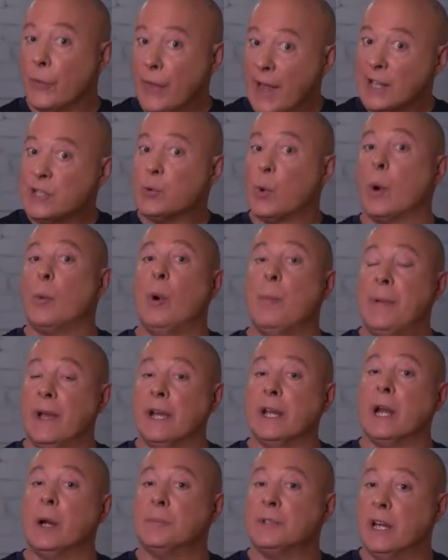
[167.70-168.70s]
that's where we'll
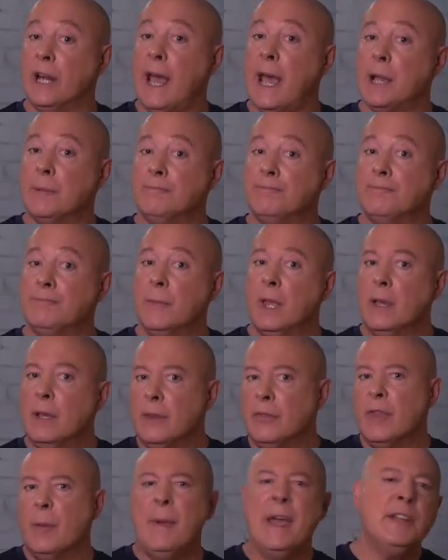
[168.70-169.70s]
pick it up today.
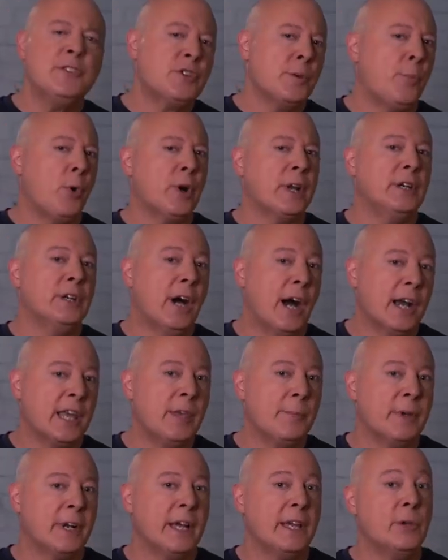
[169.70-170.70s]
The main supporting
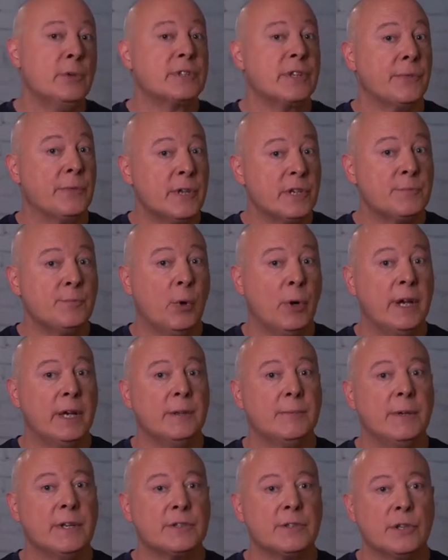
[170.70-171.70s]
document I use at this
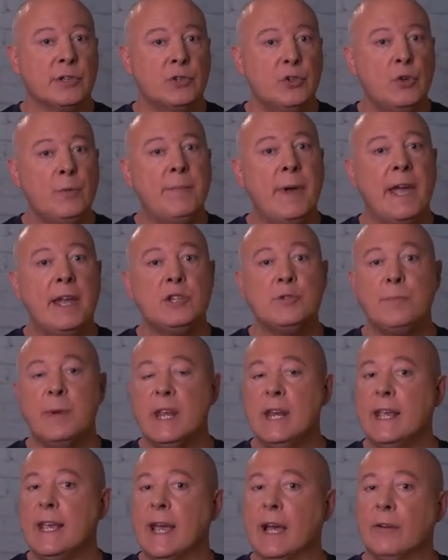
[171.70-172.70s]
point is the two-page
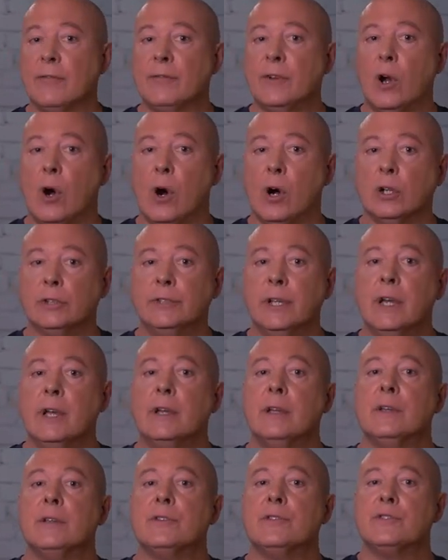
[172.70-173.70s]
PDF called
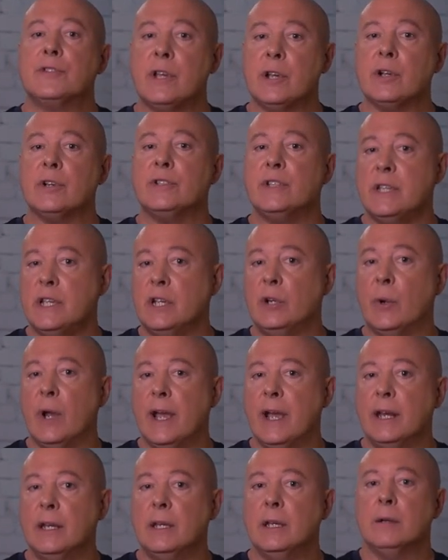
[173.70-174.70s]
SEER
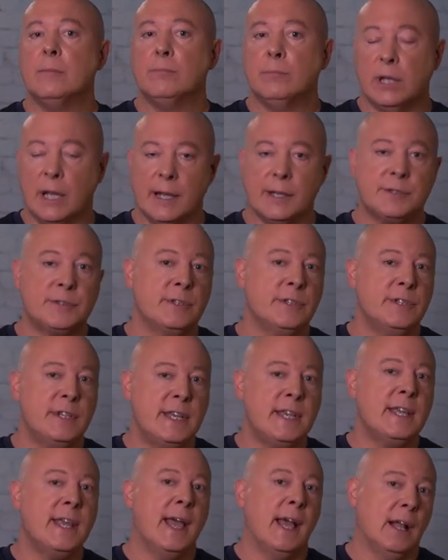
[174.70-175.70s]
Degrade plus
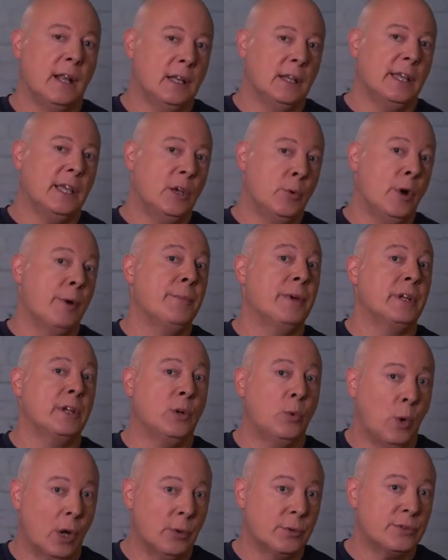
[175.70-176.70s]
DL Equipment
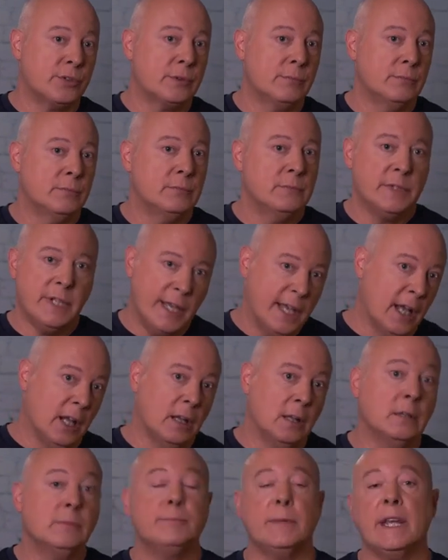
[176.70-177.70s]
Quotes.
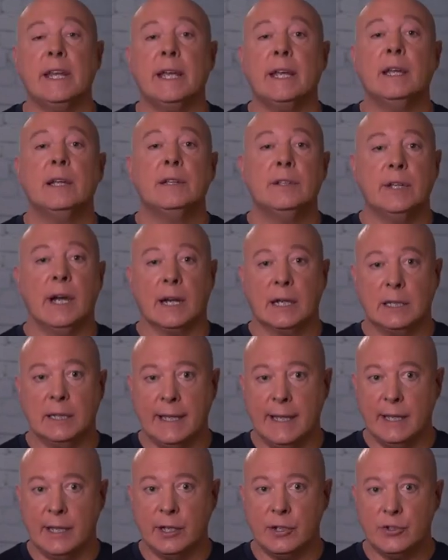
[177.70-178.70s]
DL meaning duct
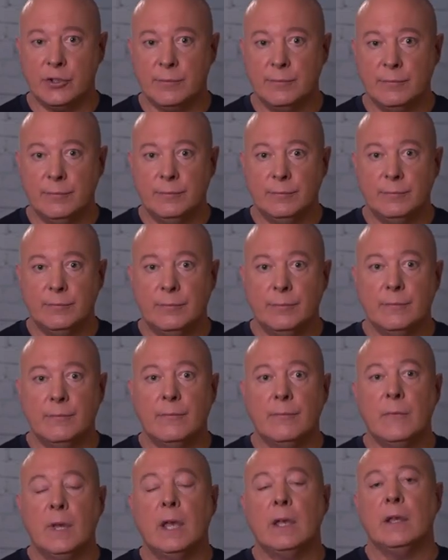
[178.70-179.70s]
leakage.
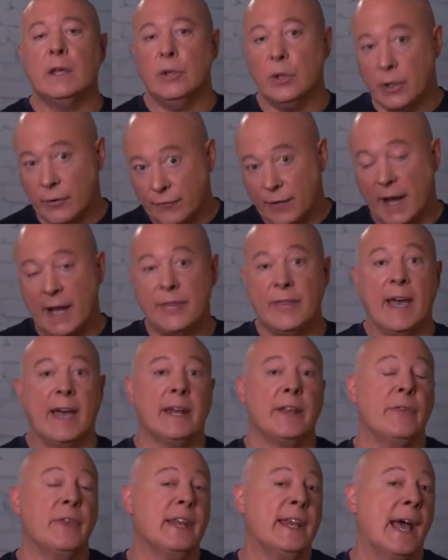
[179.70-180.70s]
And you can find
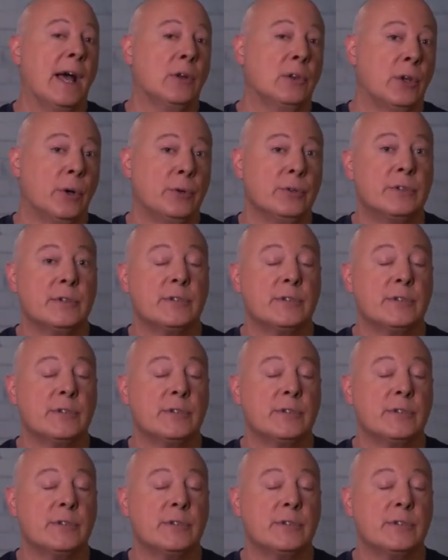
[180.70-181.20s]
that in the download